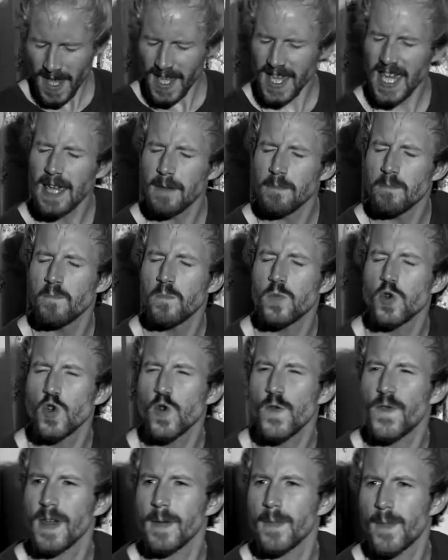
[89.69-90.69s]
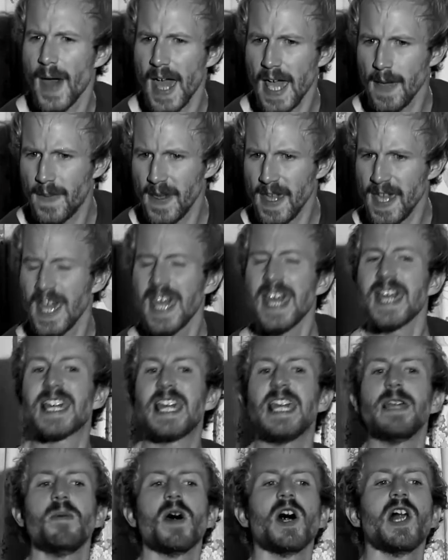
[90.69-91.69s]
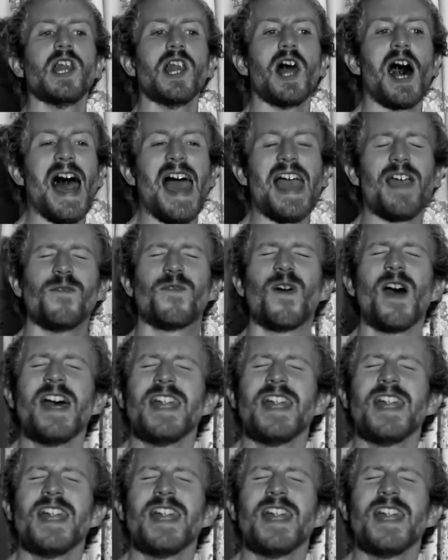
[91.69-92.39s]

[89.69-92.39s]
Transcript: Keep moving, baby. Keep alive.